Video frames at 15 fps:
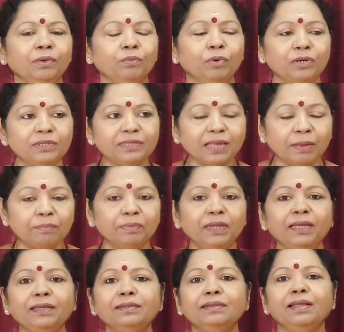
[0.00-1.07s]
what is
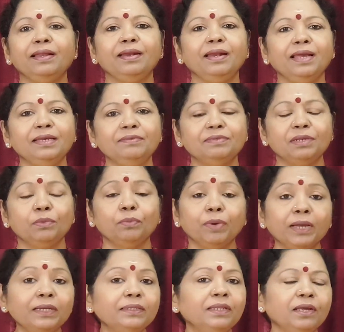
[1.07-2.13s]
happening in their lives and
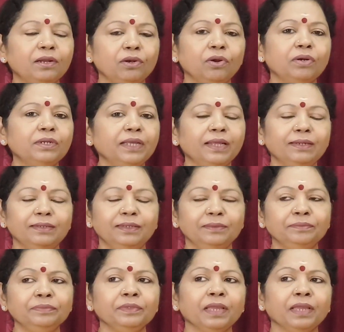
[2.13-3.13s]
why they are not healthy.